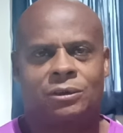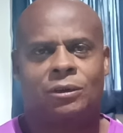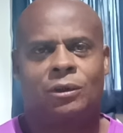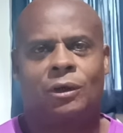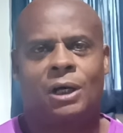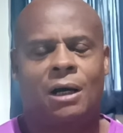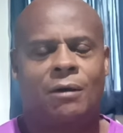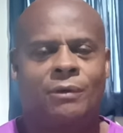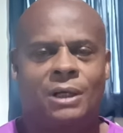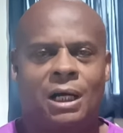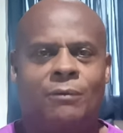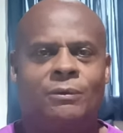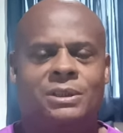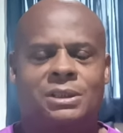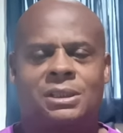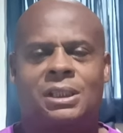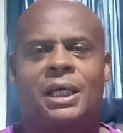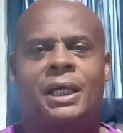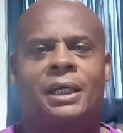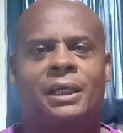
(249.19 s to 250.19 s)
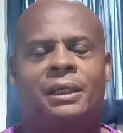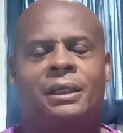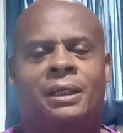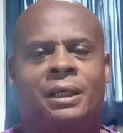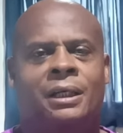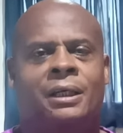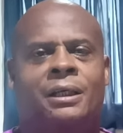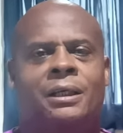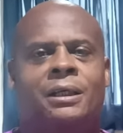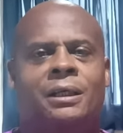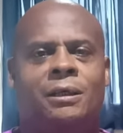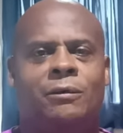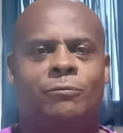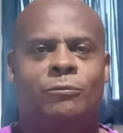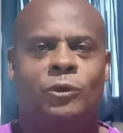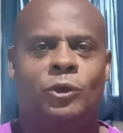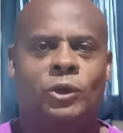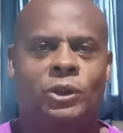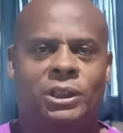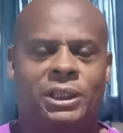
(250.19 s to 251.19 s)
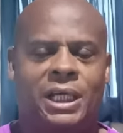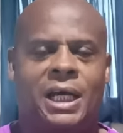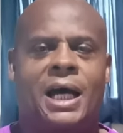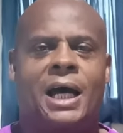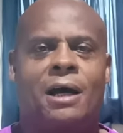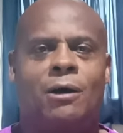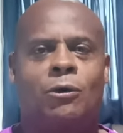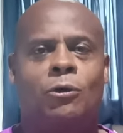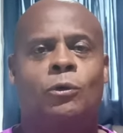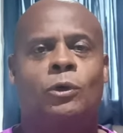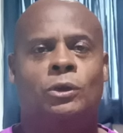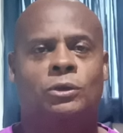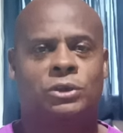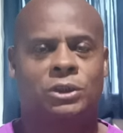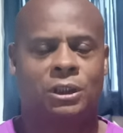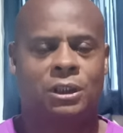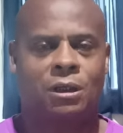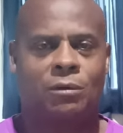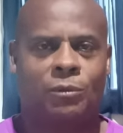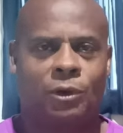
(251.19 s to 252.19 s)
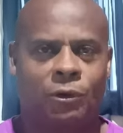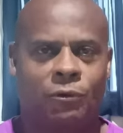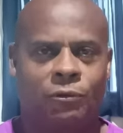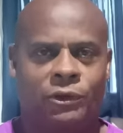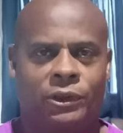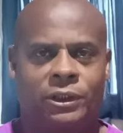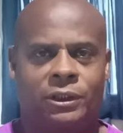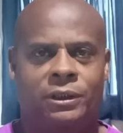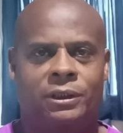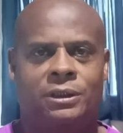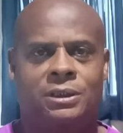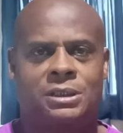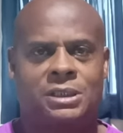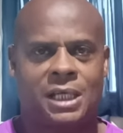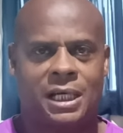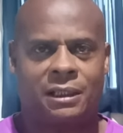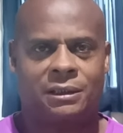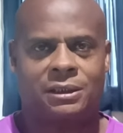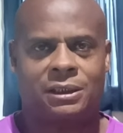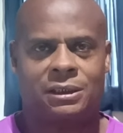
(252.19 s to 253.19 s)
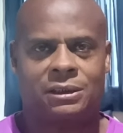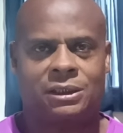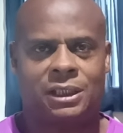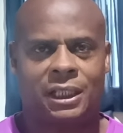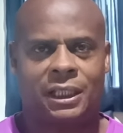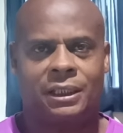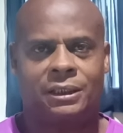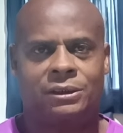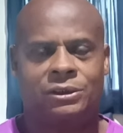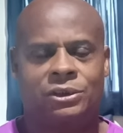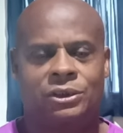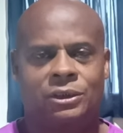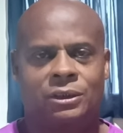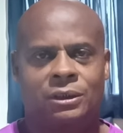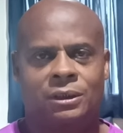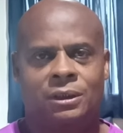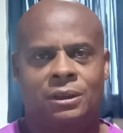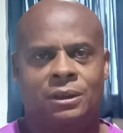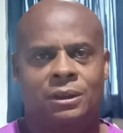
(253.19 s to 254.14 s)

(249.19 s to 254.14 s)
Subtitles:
You know, I would say if you're a guy who wants to come over here in Southeast Asia,